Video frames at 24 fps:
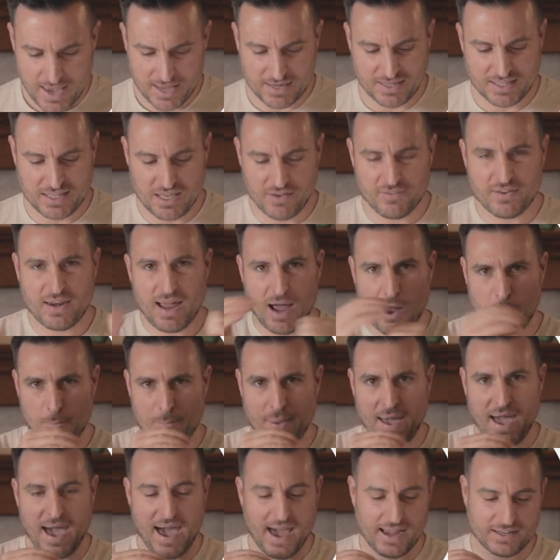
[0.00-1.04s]
And given how
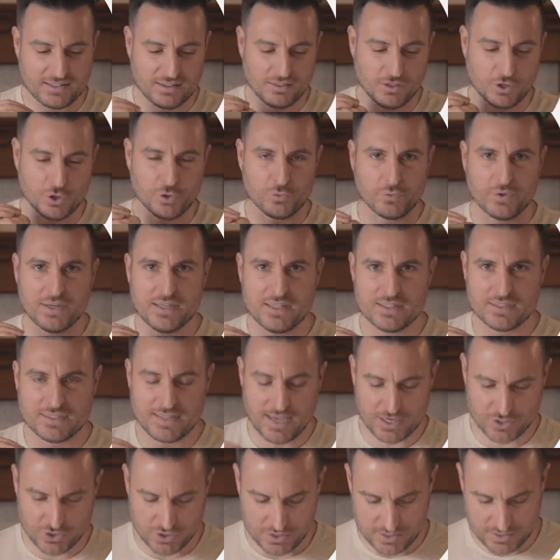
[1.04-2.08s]
packed the green
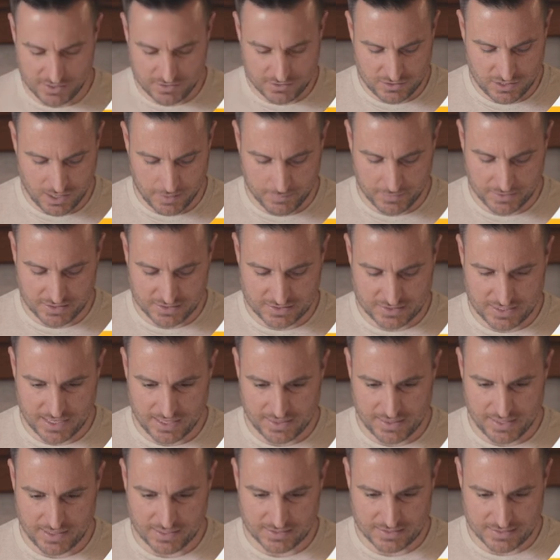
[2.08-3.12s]
section is, I'm gonna say
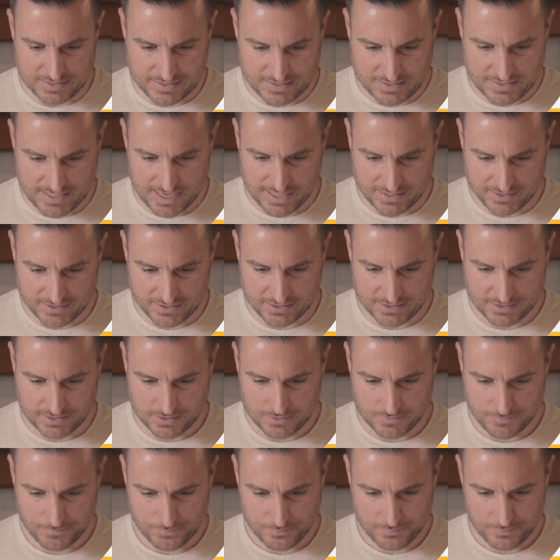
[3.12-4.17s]
that it's dense
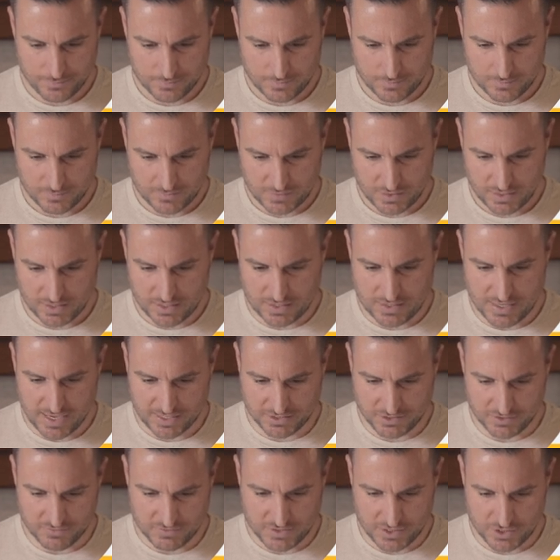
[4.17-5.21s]

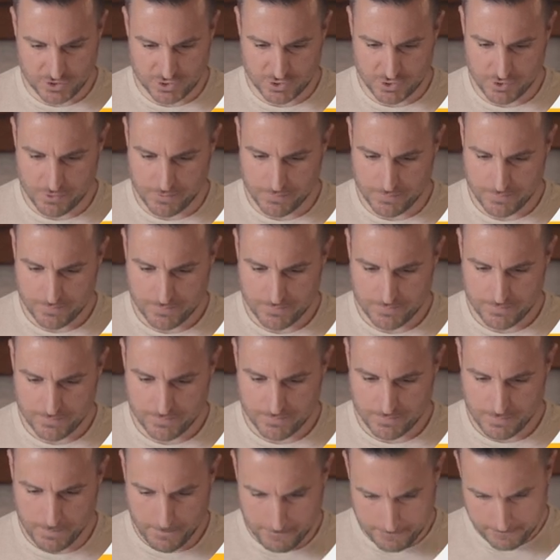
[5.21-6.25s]
connective tissue.
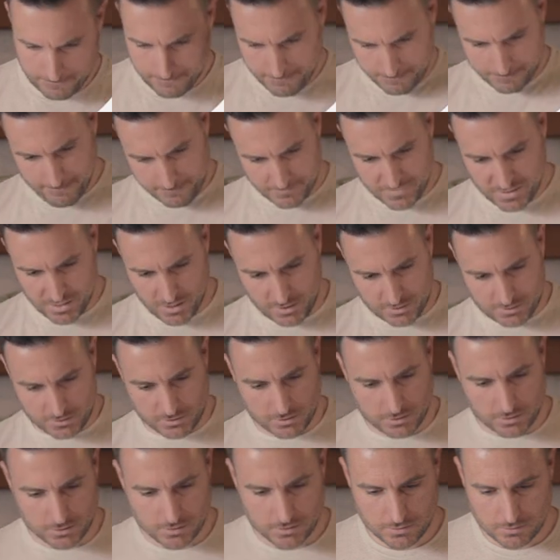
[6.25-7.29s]

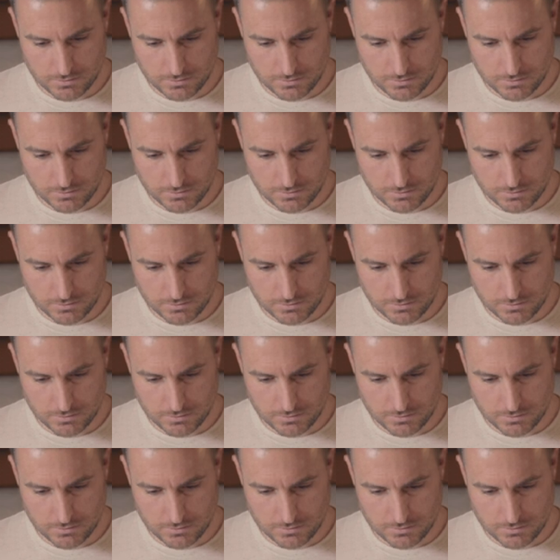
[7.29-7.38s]
Yes!